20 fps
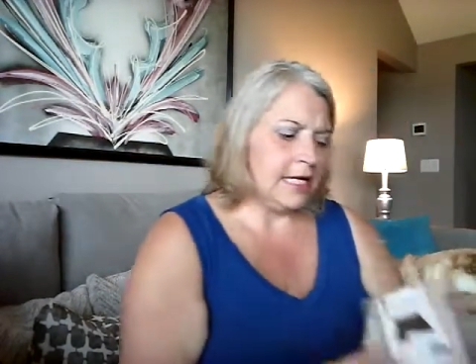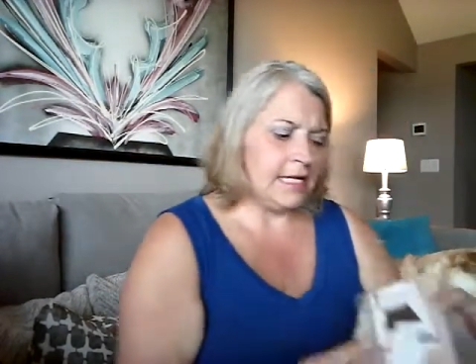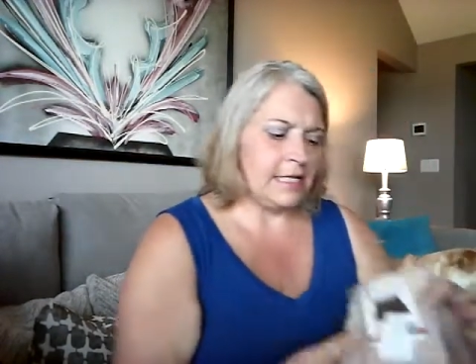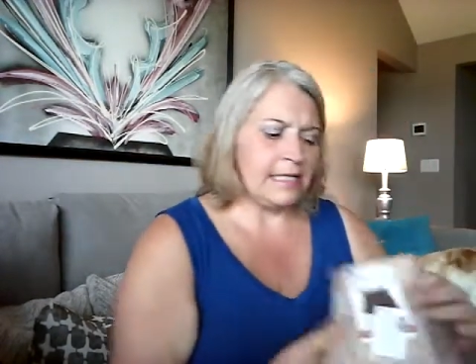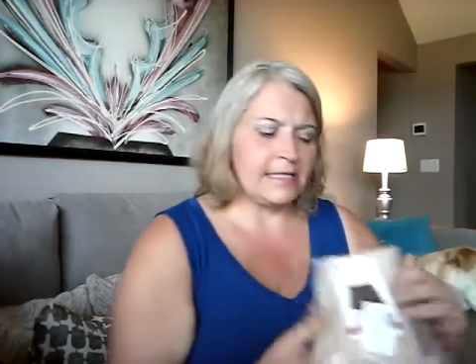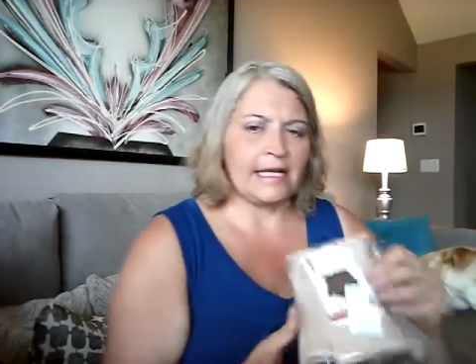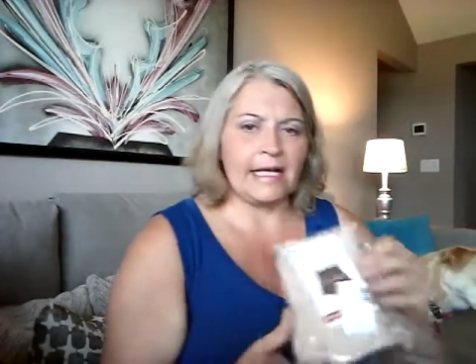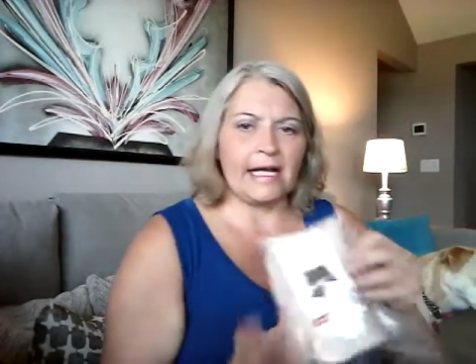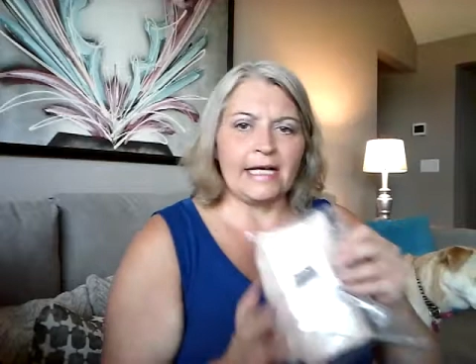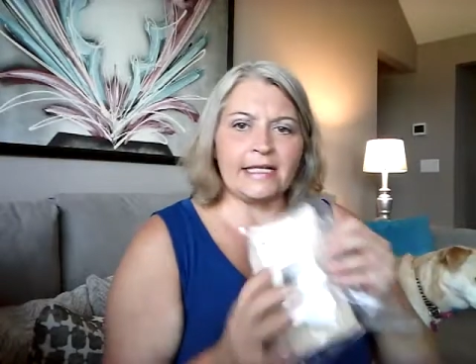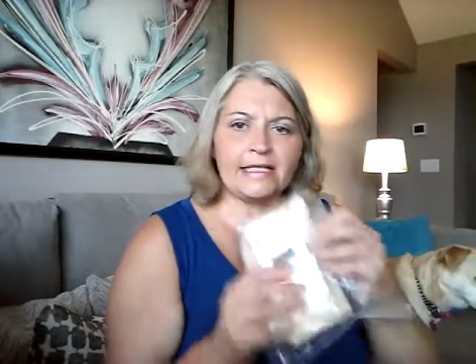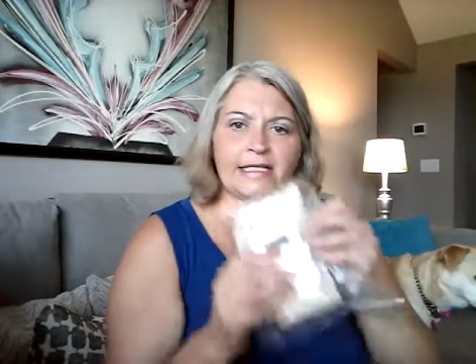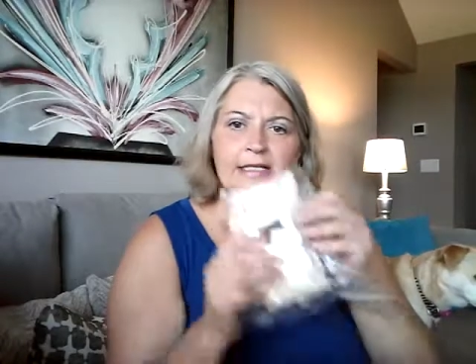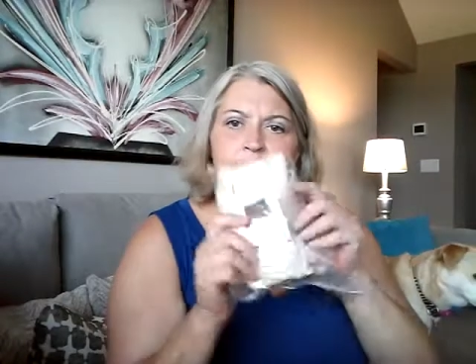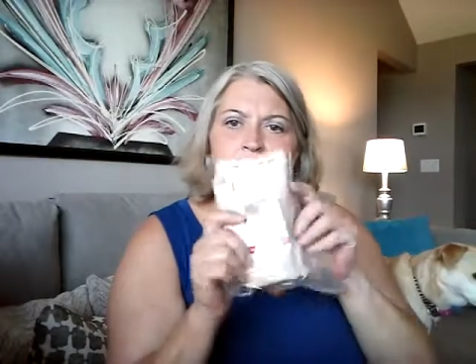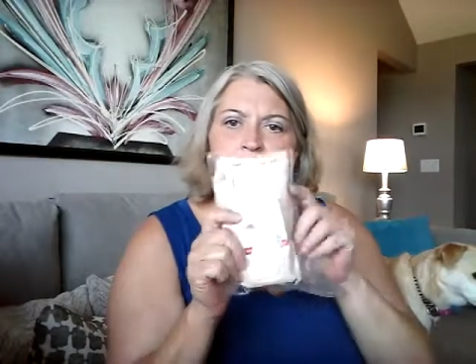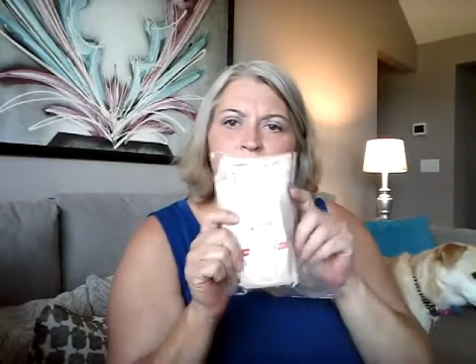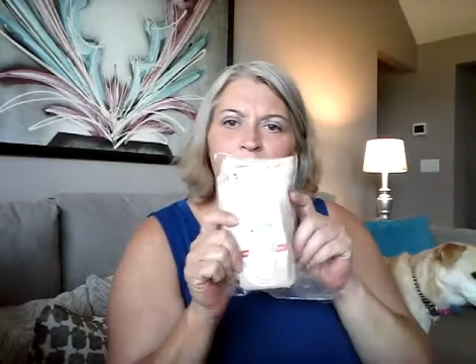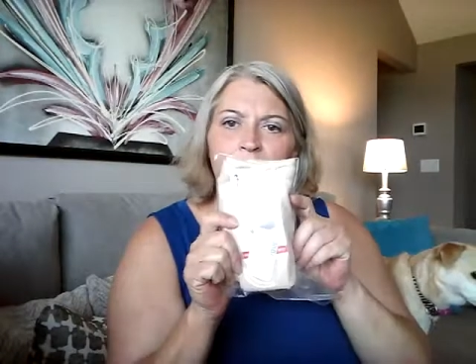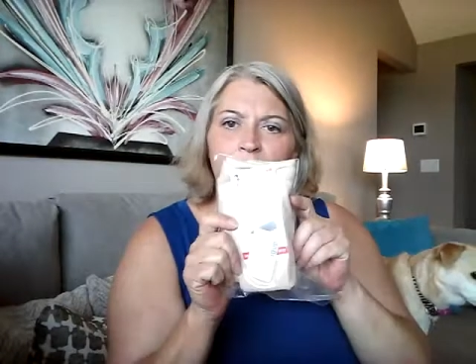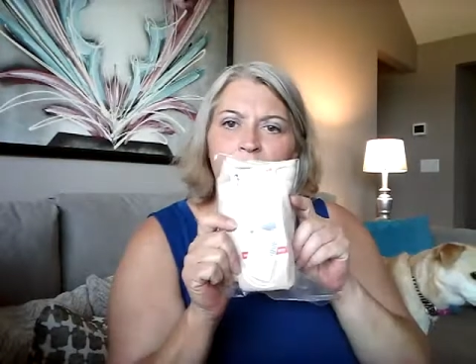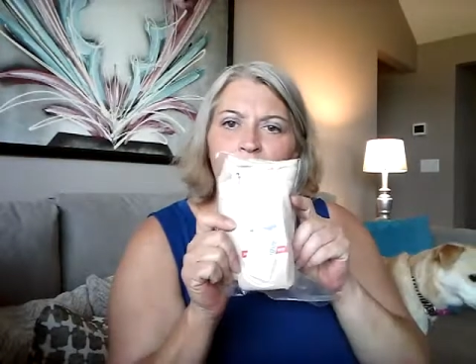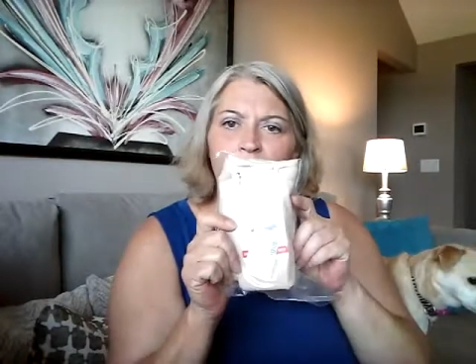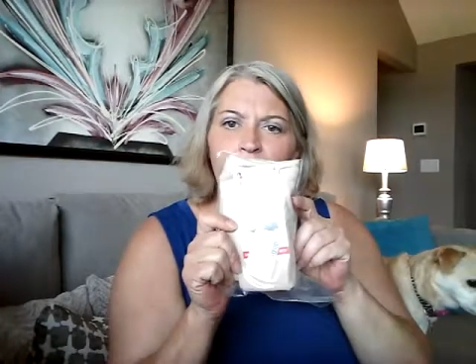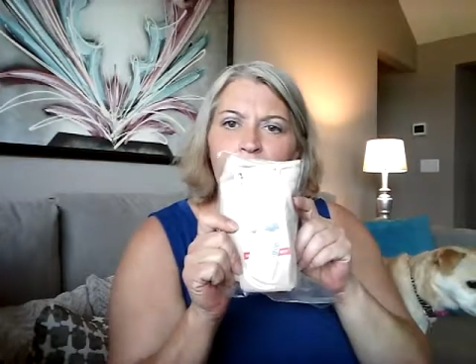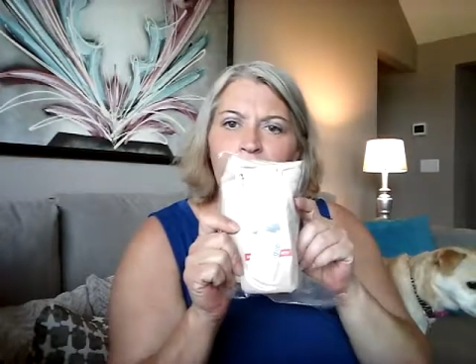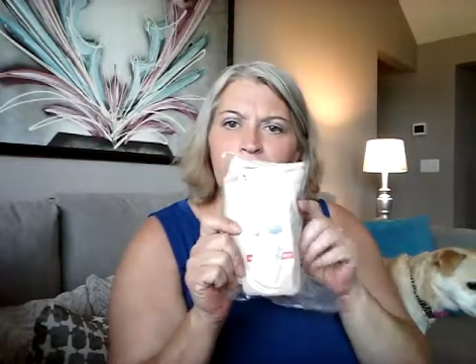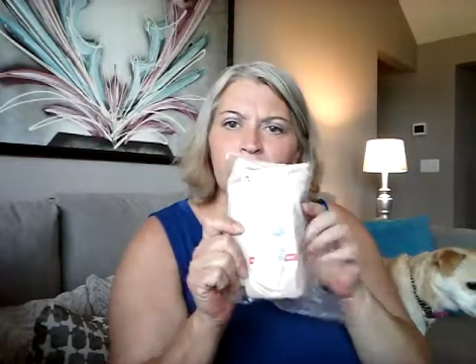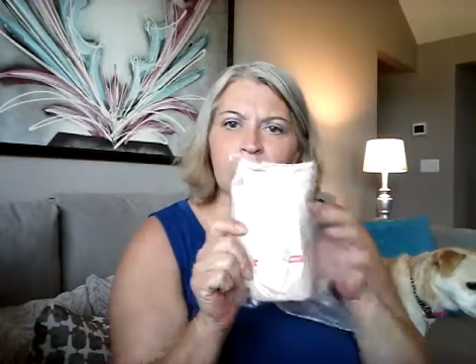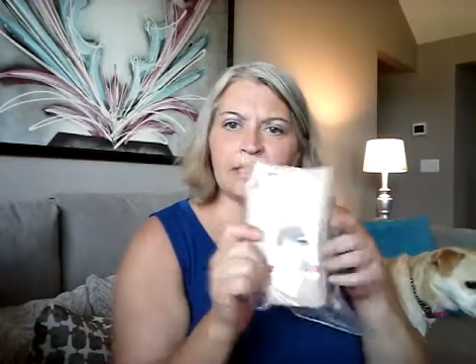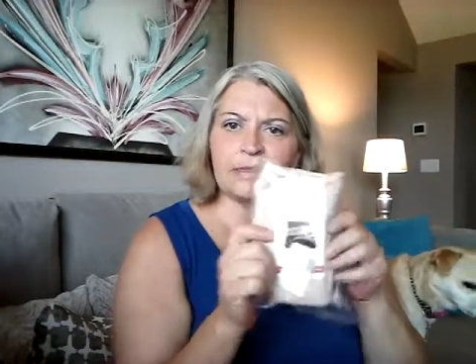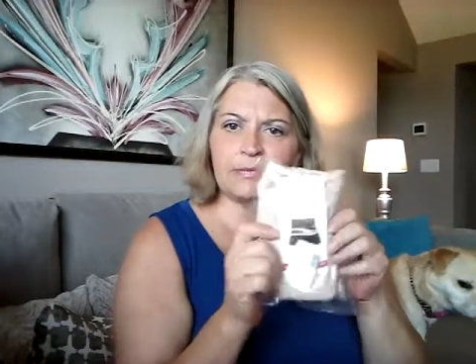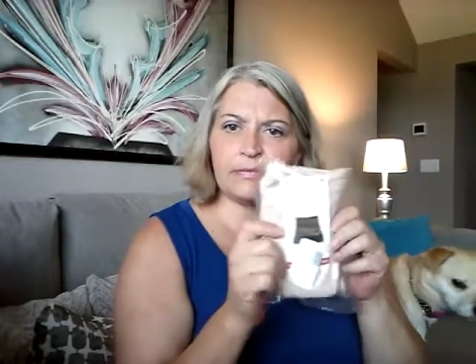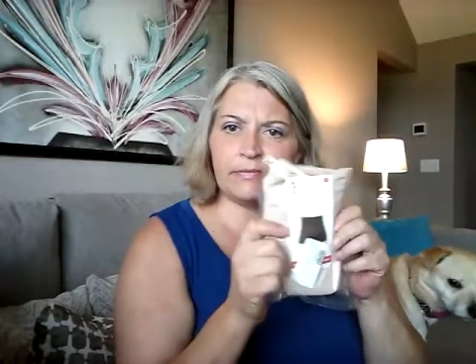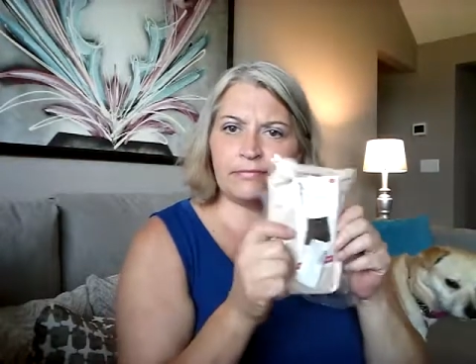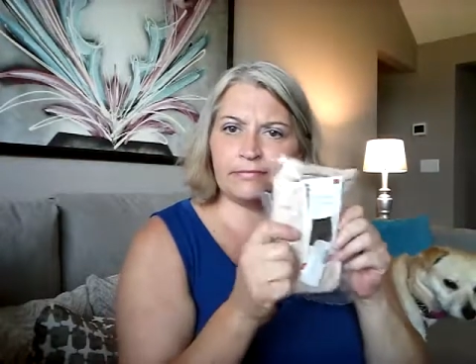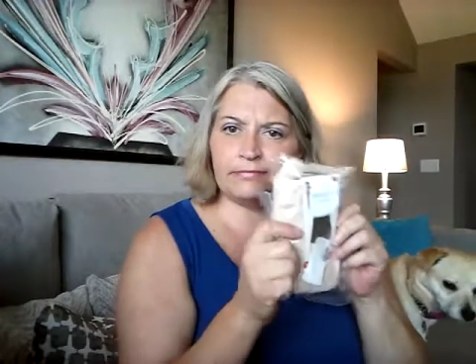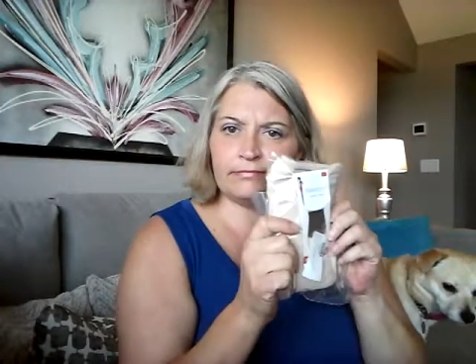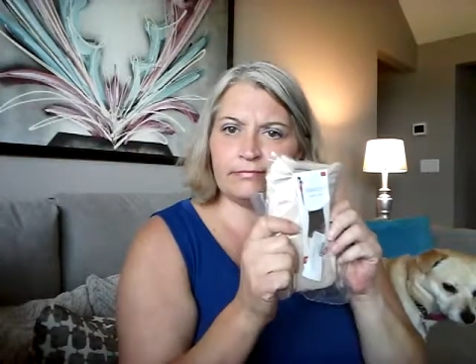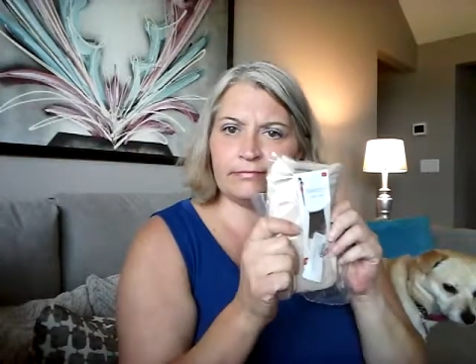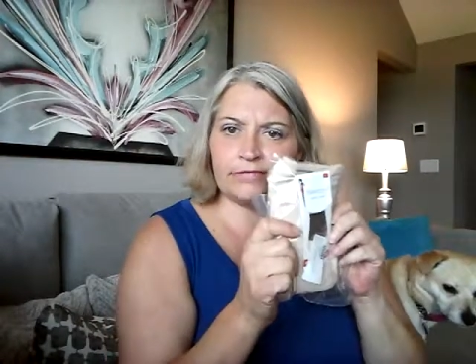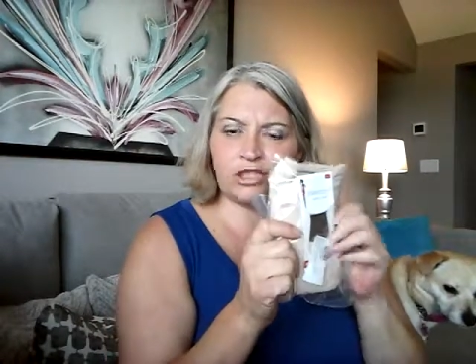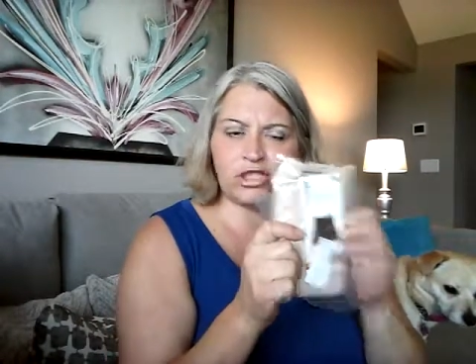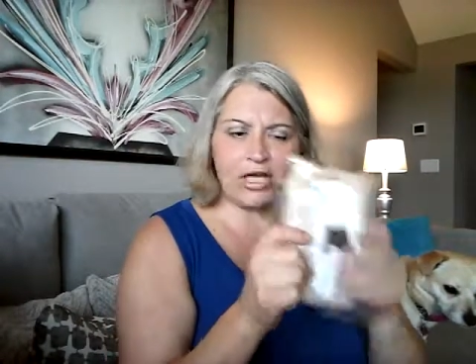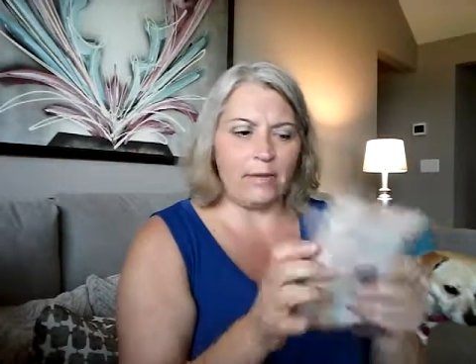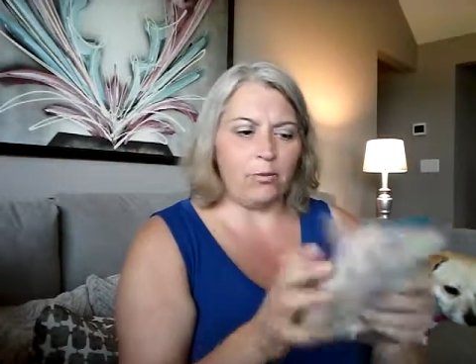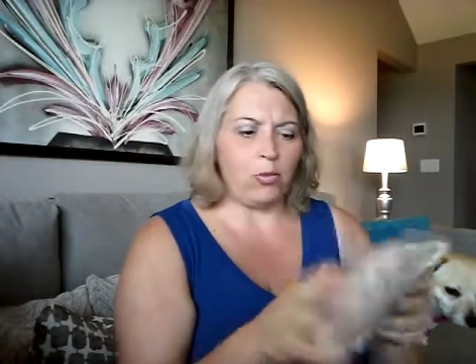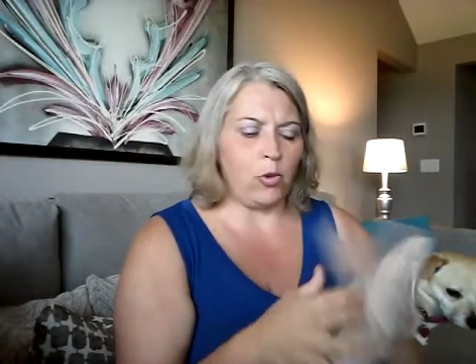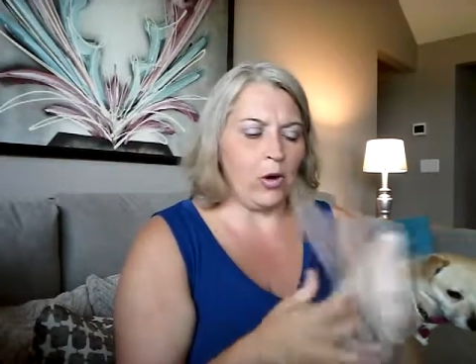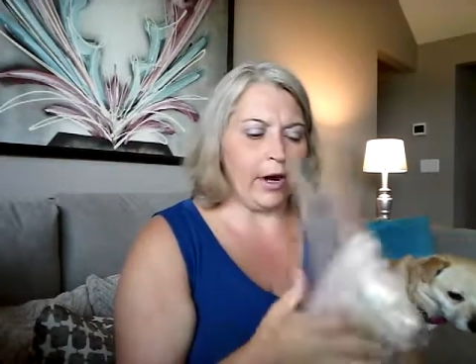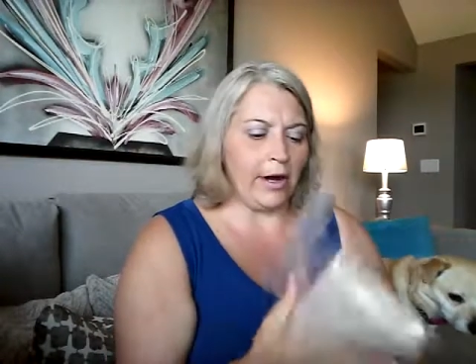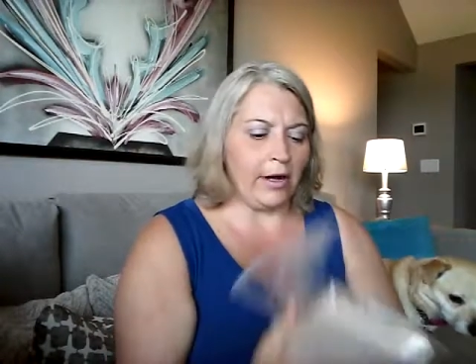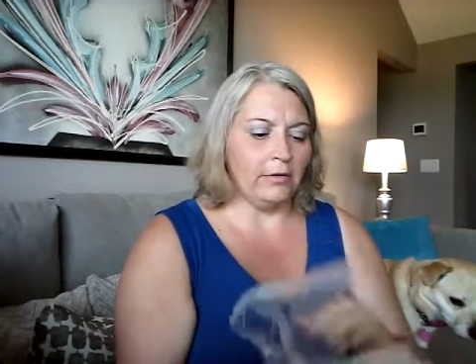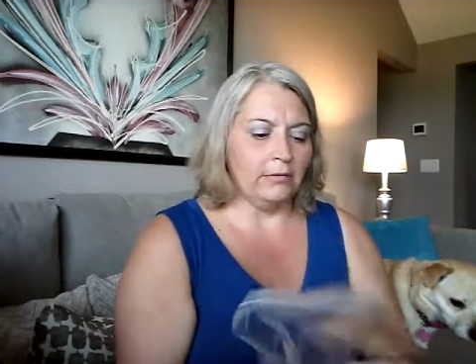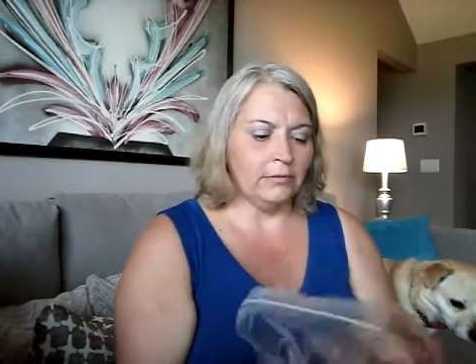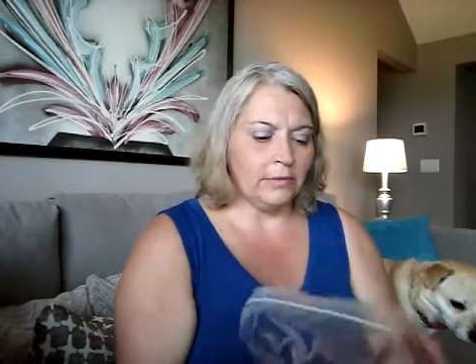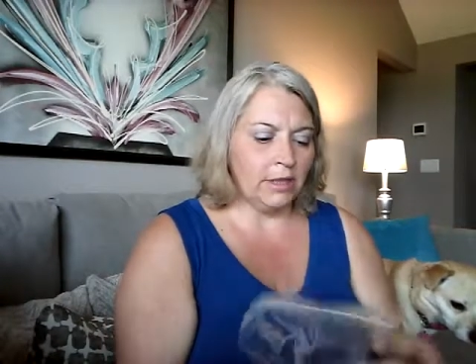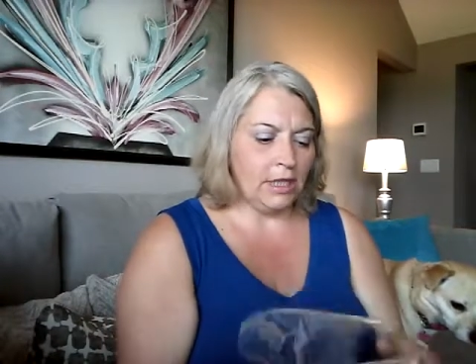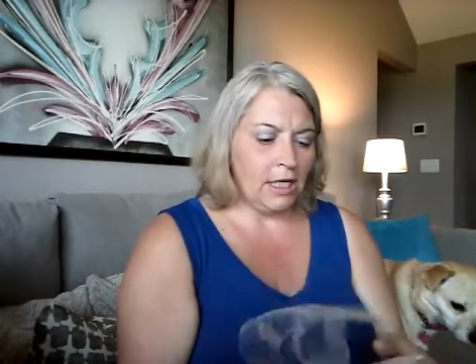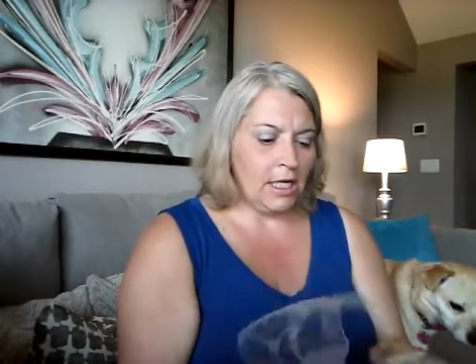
is I got some shapewear.